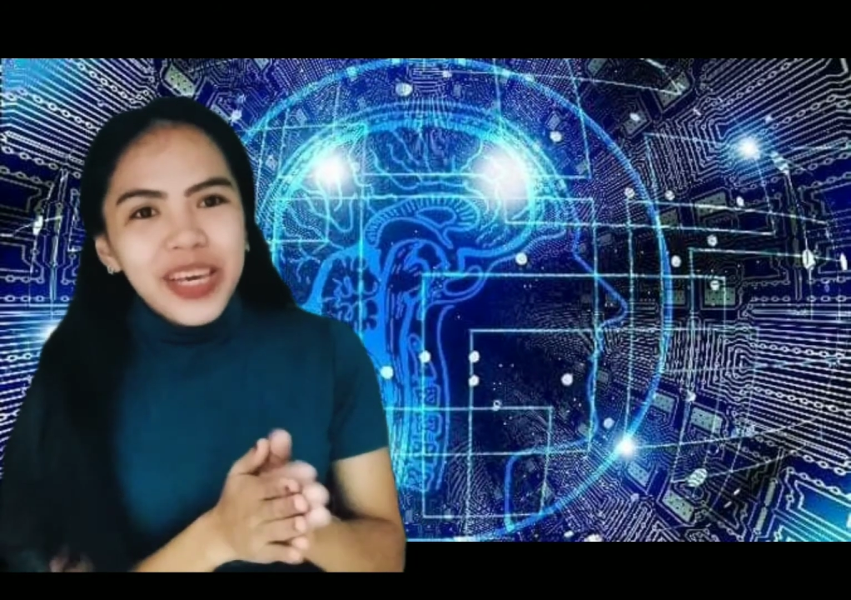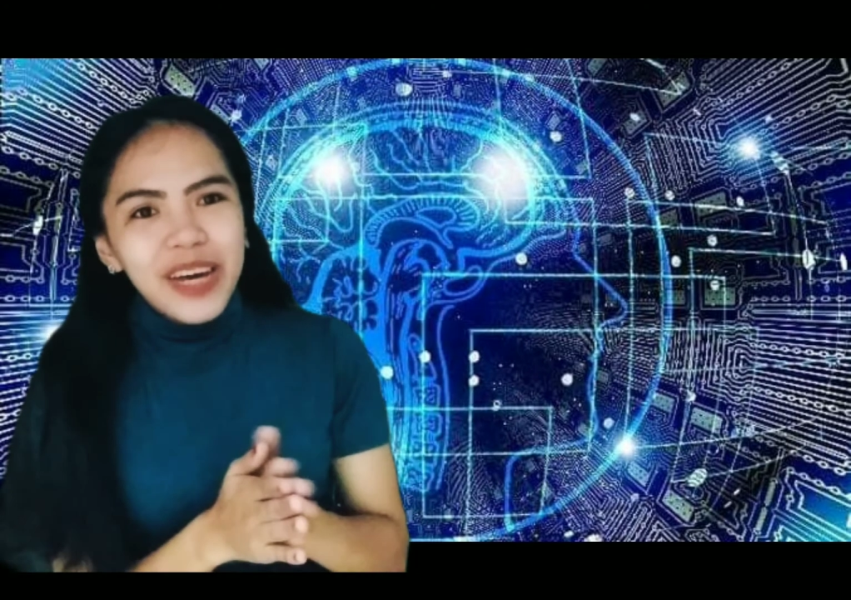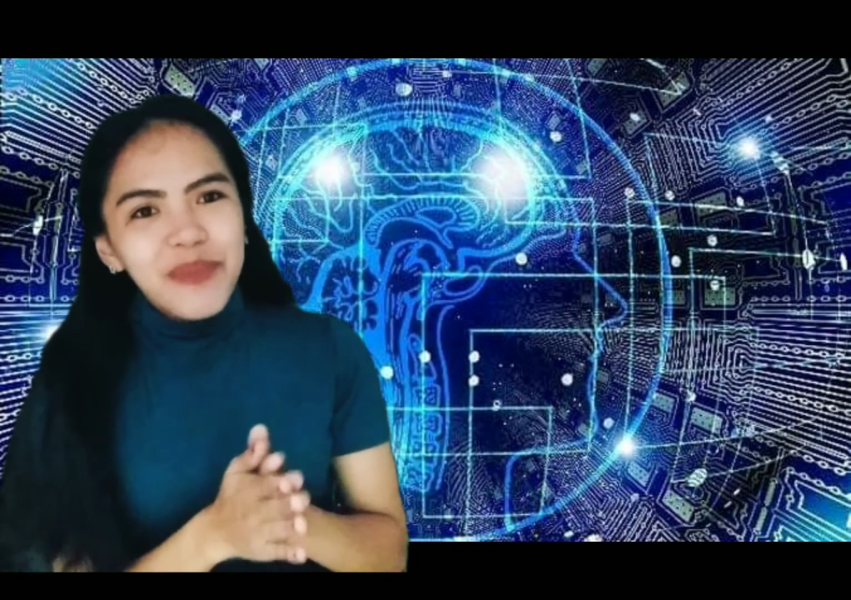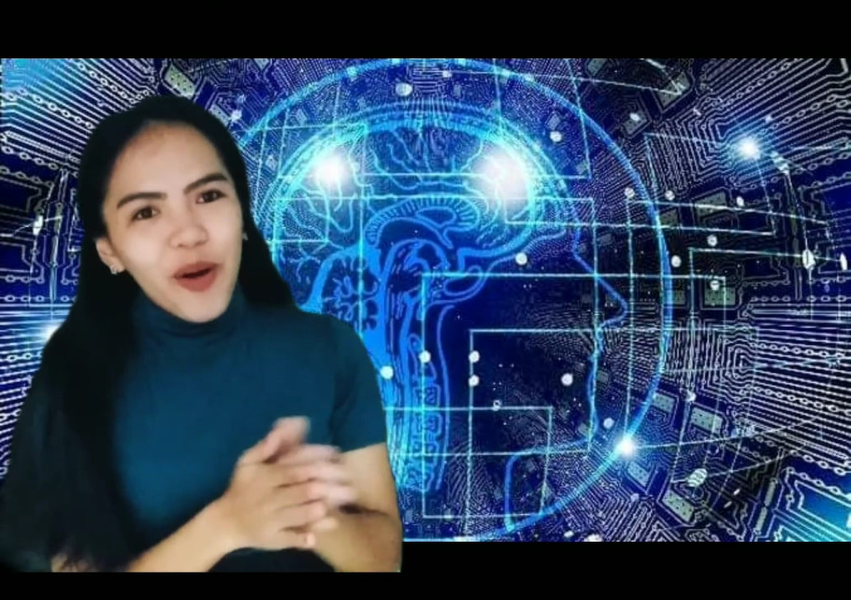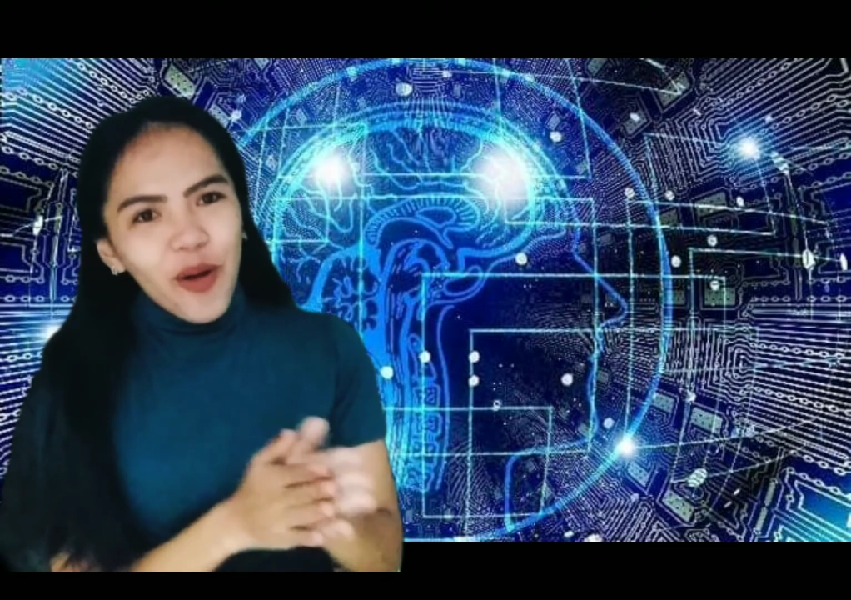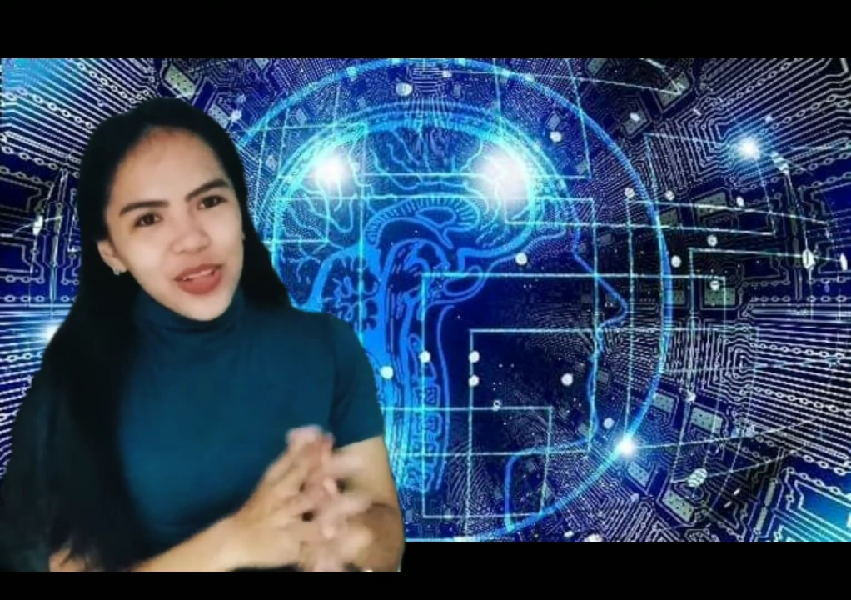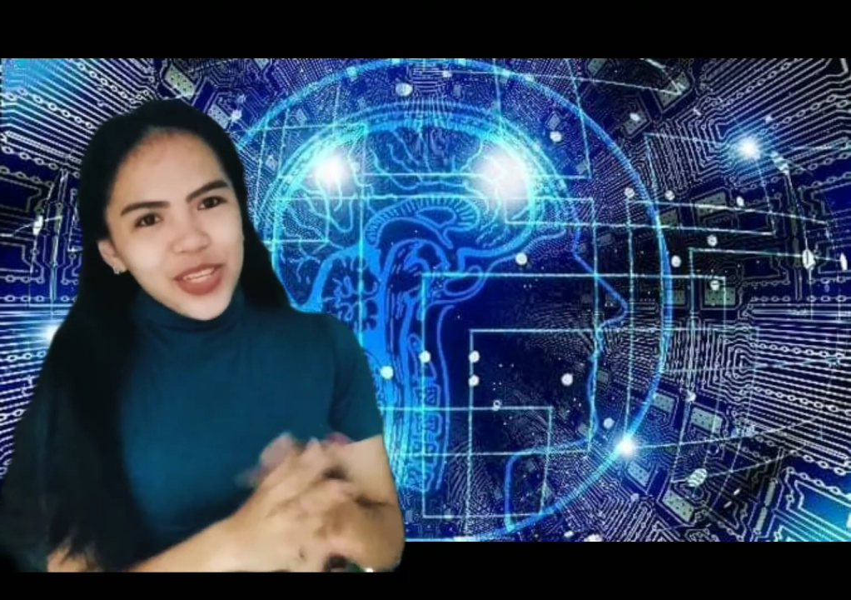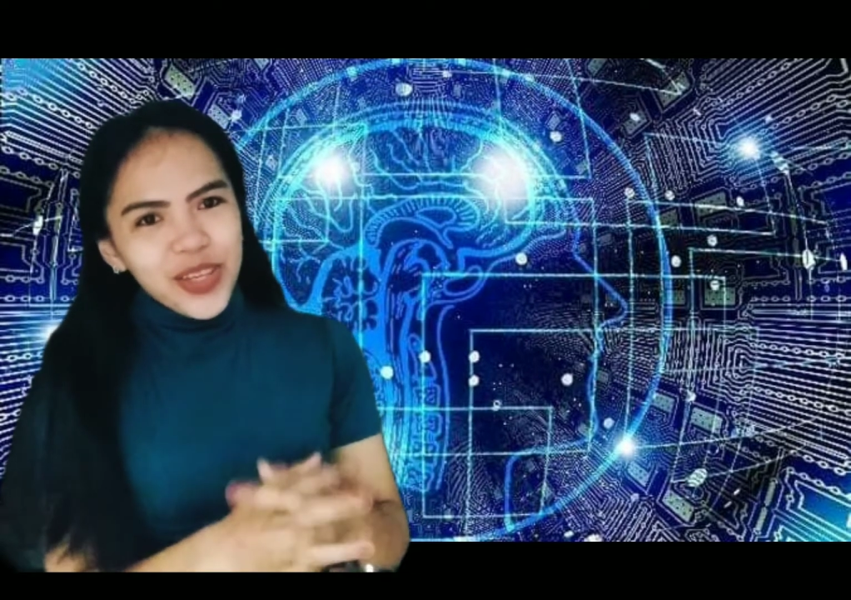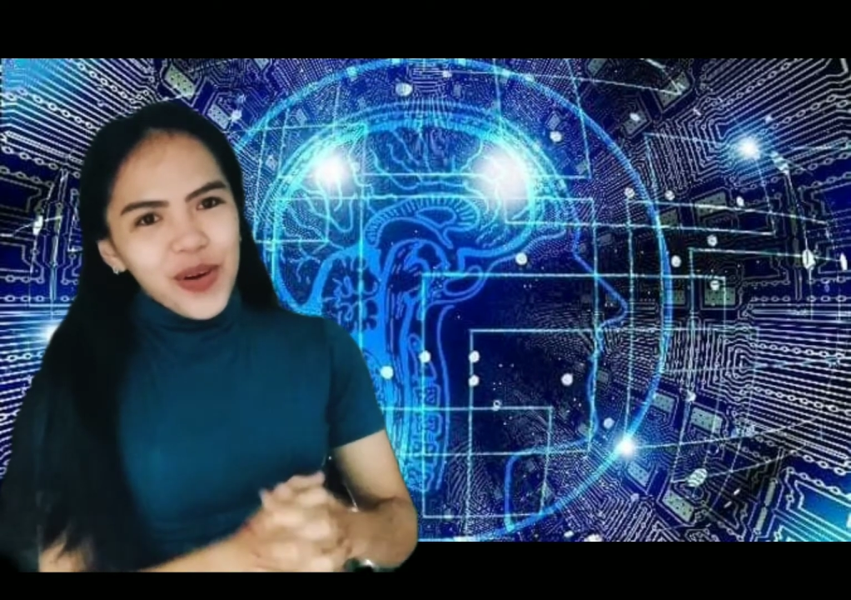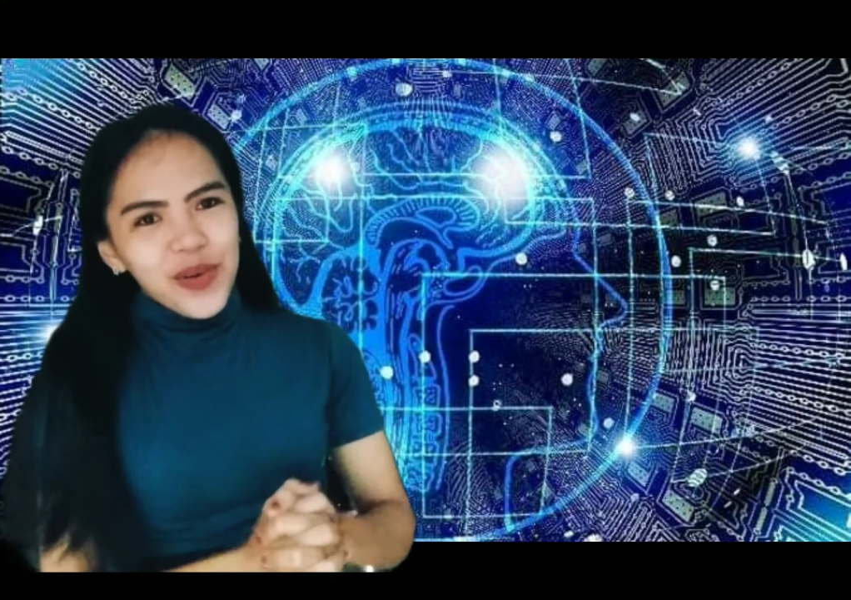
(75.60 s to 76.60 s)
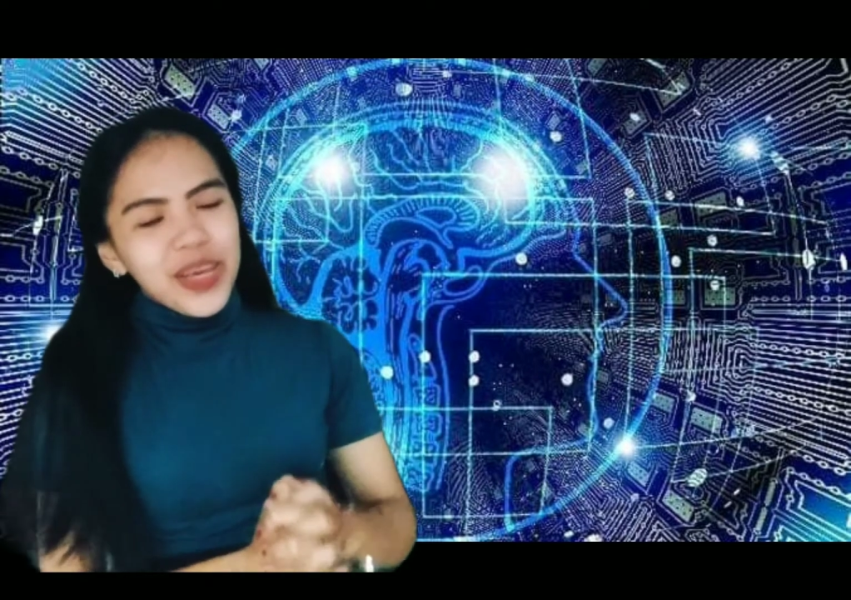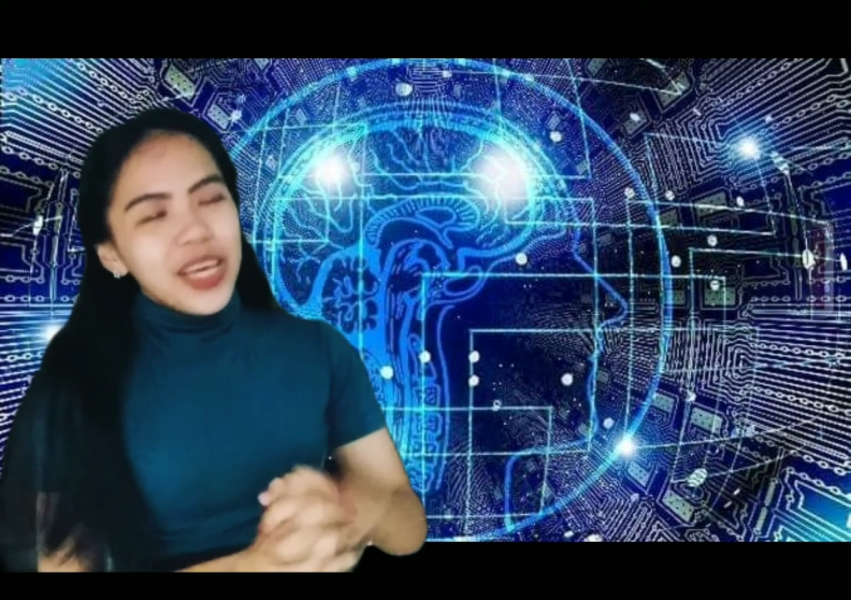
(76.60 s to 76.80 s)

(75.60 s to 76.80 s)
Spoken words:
we have also